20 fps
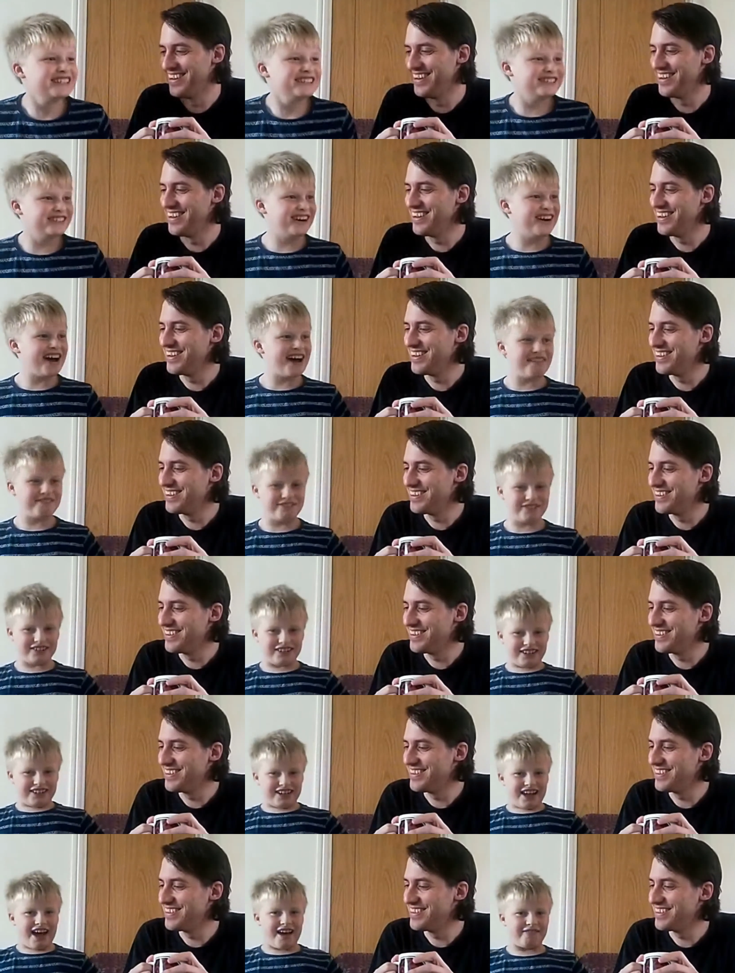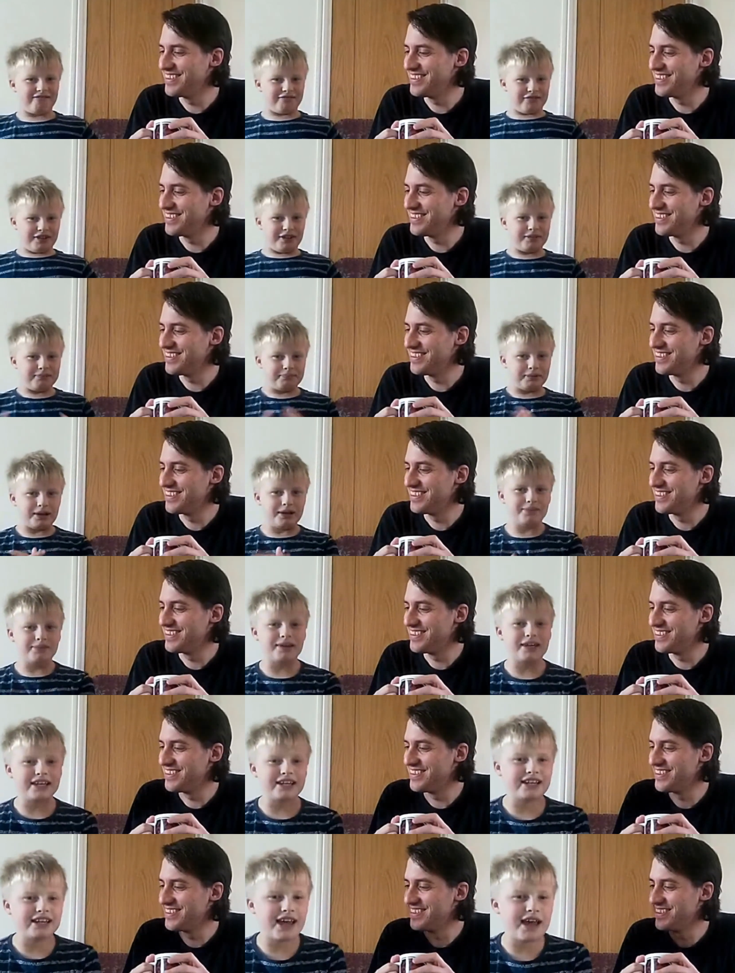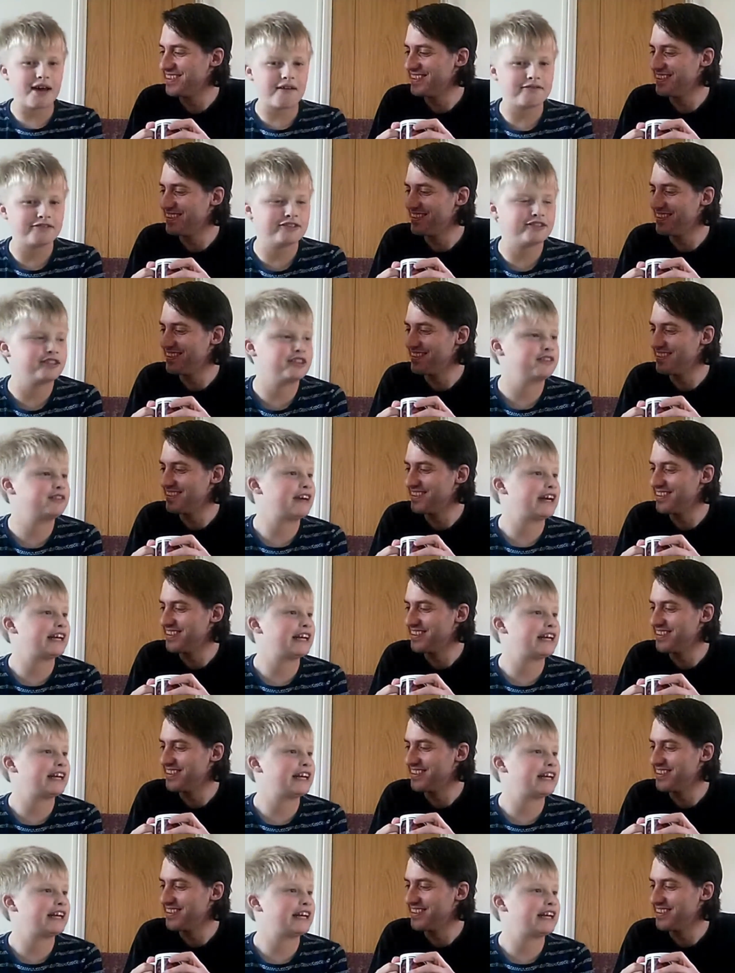Speaker 1: Not ever, but I mean ever on the